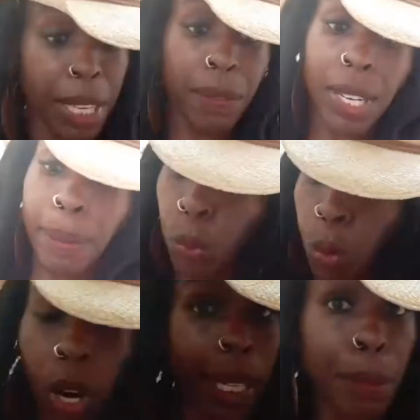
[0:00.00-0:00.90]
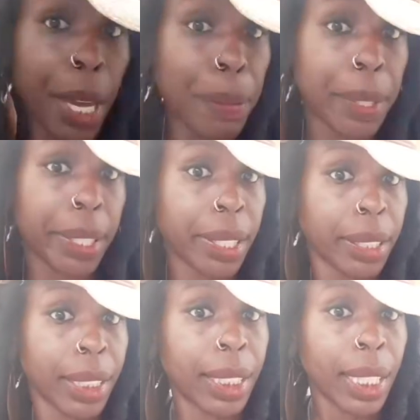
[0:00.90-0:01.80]
giving him his walking papers.
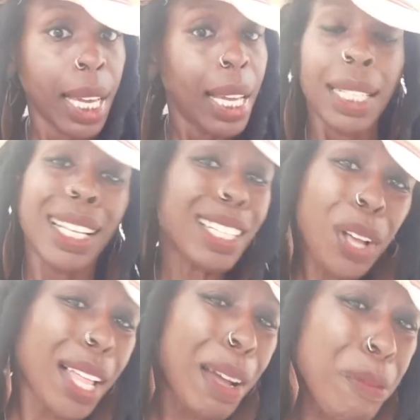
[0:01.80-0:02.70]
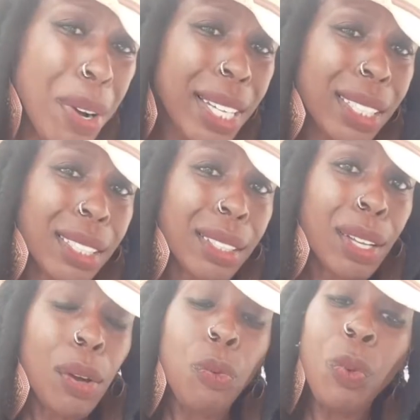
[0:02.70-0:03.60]
That's all I want.
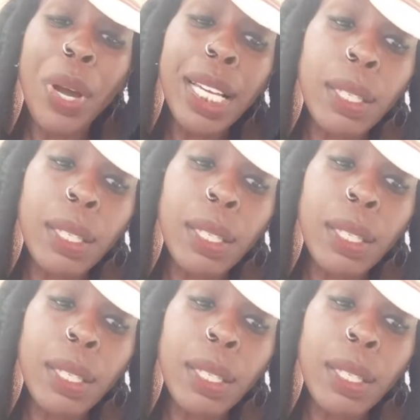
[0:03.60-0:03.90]
We